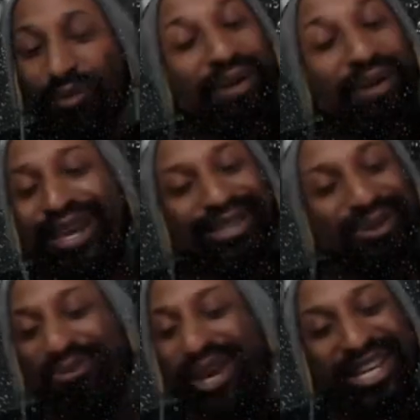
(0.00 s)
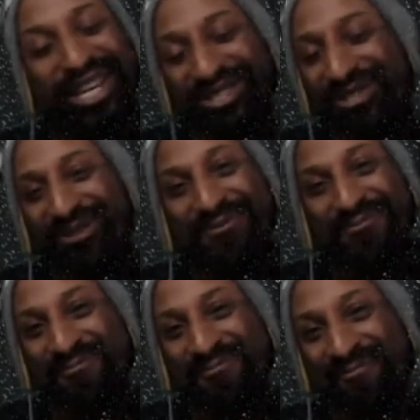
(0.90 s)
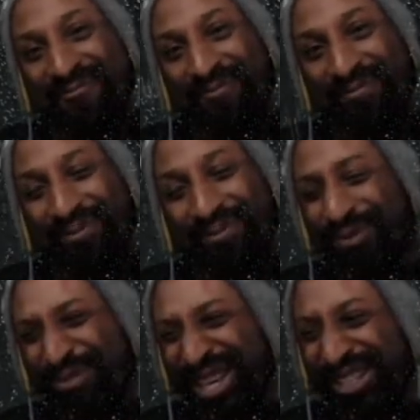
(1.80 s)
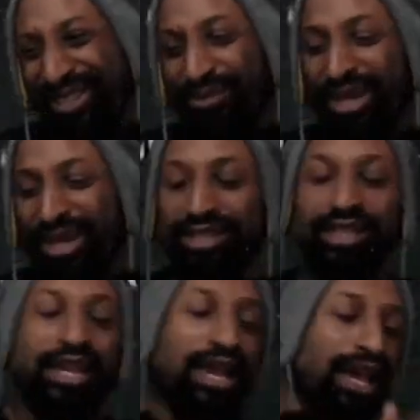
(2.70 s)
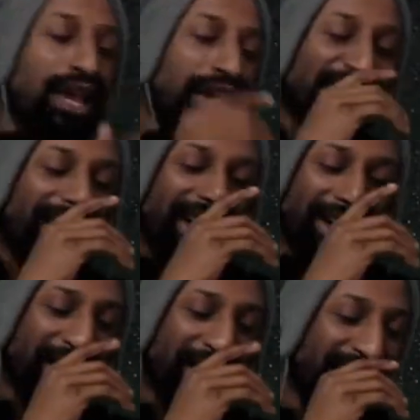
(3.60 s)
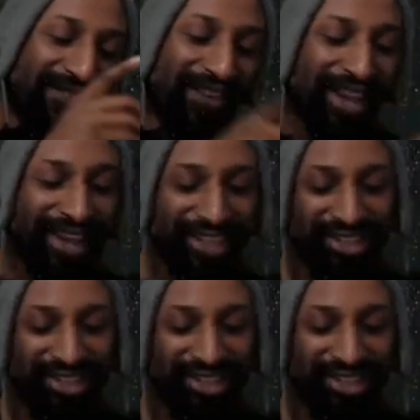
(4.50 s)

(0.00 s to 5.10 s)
what makes it wages? What makes it wages? if I uh, if I cut